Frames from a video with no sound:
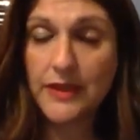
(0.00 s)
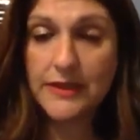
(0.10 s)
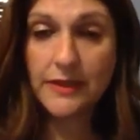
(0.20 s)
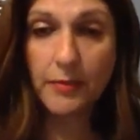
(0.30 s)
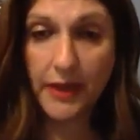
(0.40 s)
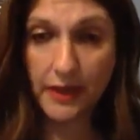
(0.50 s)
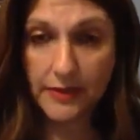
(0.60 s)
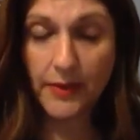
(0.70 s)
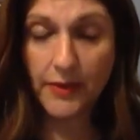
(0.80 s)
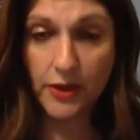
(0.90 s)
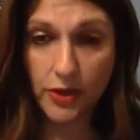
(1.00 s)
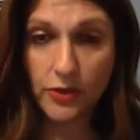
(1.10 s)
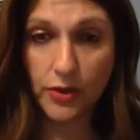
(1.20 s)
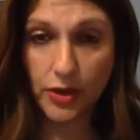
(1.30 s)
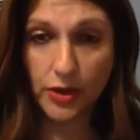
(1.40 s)
this can be something that
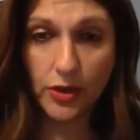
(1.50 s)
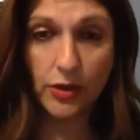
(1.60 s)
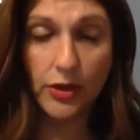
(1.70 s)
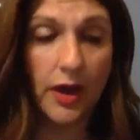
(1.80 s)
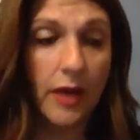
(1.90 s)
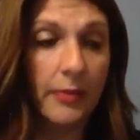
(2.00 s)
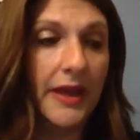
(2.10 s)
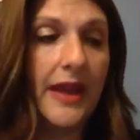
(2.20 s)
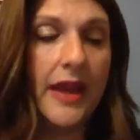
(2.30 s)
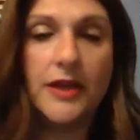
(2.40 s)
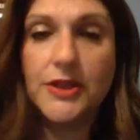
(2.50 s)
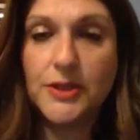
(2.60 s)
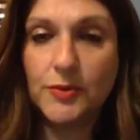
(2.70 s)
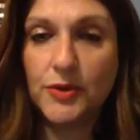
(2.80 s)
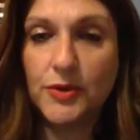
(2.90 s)
you can look up and get. I
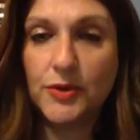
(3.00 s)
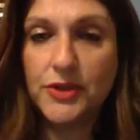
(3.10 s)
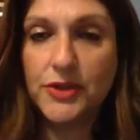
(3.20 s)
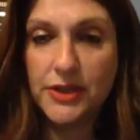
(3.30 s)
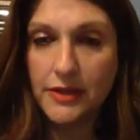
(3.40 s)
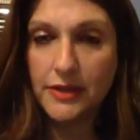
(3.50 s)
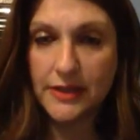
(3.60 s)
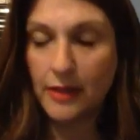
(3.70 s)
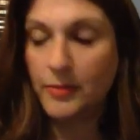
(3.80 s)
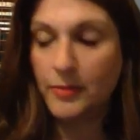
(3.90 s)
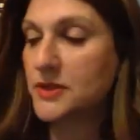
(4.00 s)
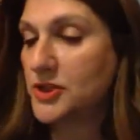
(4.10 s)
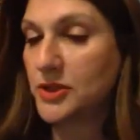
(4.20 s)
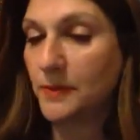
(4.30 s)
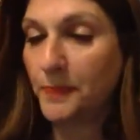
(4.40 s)
just wanted to answer that person's
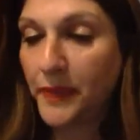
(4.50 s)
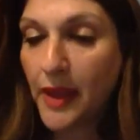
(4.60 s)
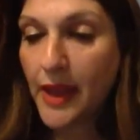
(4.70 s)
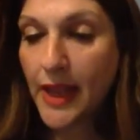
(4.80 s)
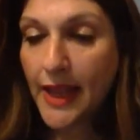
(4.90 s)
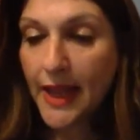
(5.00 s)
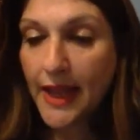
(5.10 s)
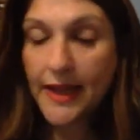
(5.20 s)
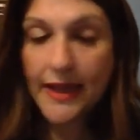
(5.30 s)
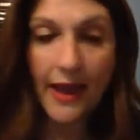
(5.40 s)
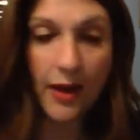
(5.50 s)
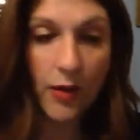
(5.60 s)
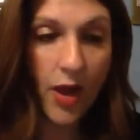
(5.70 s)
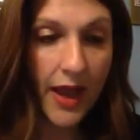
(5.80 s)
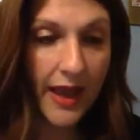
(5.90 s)
question.
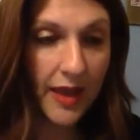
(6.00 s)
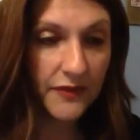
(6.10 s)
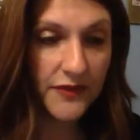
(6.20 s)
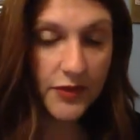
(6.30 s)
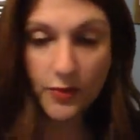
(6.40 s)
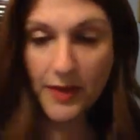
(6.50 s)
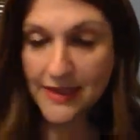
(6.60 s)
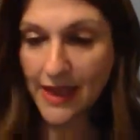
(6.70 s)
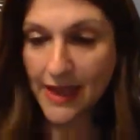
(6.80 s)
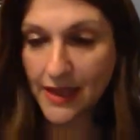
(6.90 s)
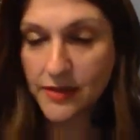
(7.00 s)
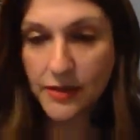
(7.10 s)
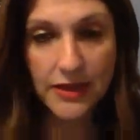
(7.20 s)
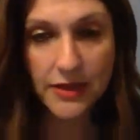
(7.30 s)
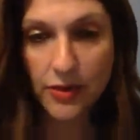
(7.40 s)
Now, I have 2 minutes to
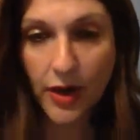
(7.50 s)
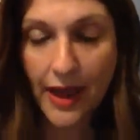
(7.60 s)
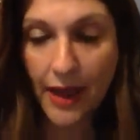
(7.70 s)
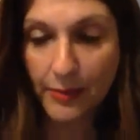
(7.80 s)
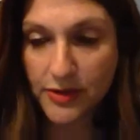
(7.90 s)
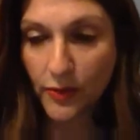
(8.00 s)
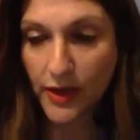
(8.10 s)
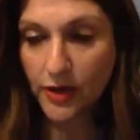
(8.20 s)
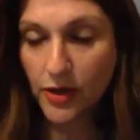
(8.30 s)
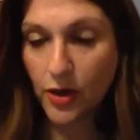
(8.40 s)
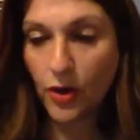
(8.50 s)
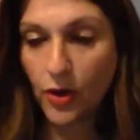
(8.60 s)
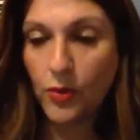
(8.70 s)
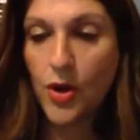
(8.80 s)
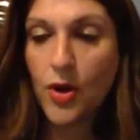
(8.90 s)
end, and that's not going to happen. So we're going to
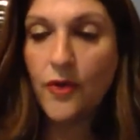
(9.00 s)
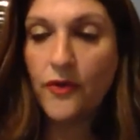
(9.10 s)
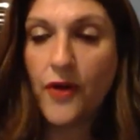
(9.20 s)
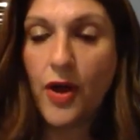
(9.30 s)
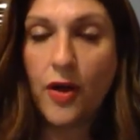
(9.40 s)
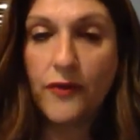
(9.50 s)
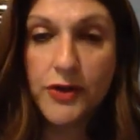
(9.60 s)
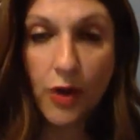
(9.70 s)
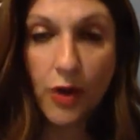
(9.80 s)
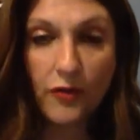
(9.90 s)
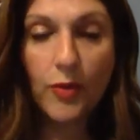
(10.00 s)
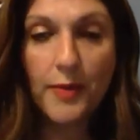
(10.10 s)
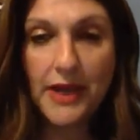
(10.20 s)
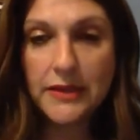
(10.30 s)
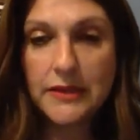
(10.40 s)
go for 12
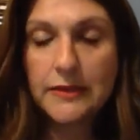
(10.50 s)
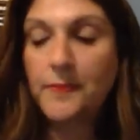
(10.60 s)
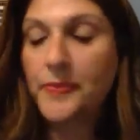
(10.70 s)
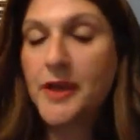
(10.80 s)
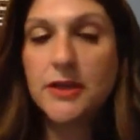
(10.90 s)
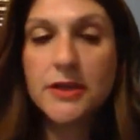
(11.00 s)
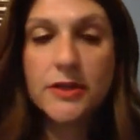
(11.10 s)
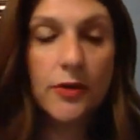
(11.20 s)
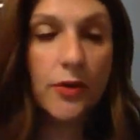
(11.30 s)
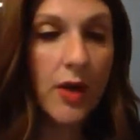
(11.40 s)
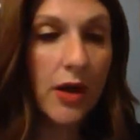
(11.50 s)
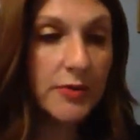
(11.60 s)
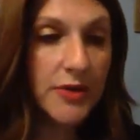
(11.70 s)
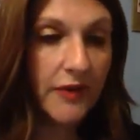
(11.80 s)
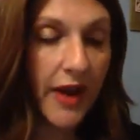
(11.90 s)
more minutes. So you're
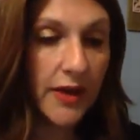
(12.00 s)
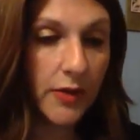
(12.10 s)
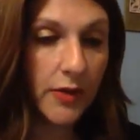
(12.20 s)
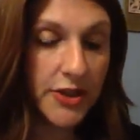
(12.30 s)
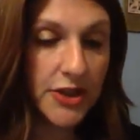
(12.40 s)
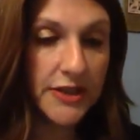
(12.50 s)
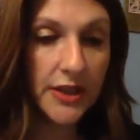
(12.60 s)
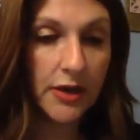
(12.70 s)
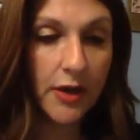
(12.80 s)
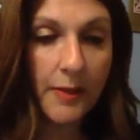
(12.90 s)
welcome to write any questions in the